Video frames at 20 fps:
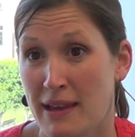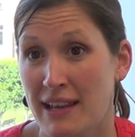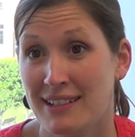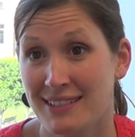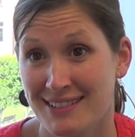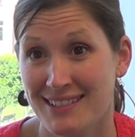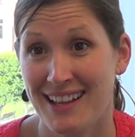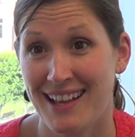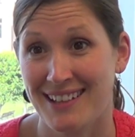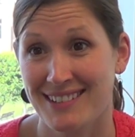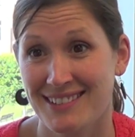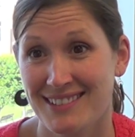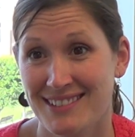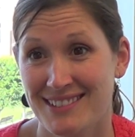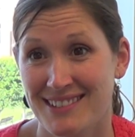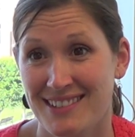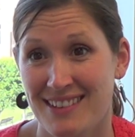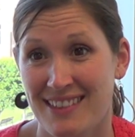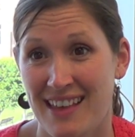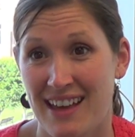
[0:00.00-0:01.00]
makes
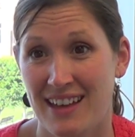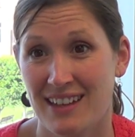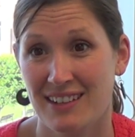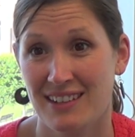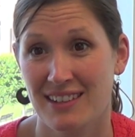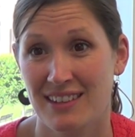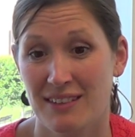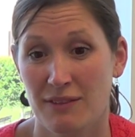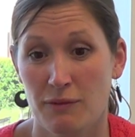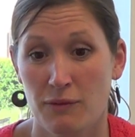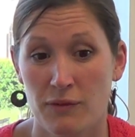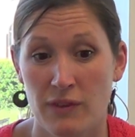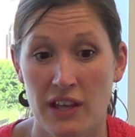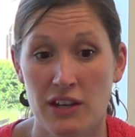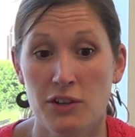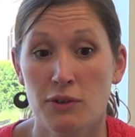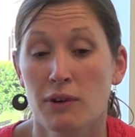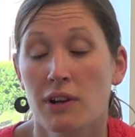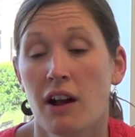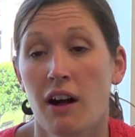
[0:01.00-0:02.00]
sense that
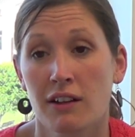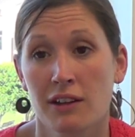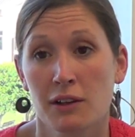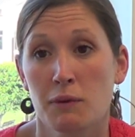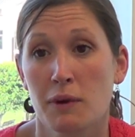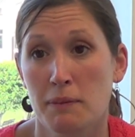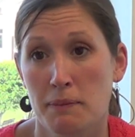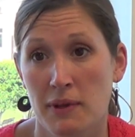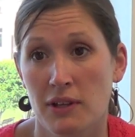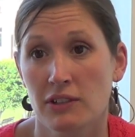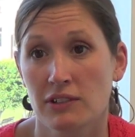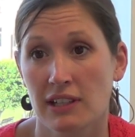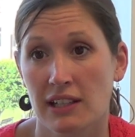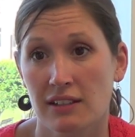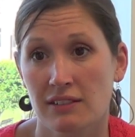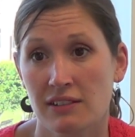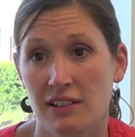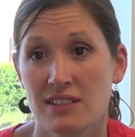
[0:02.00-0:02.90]
they do it all in one building,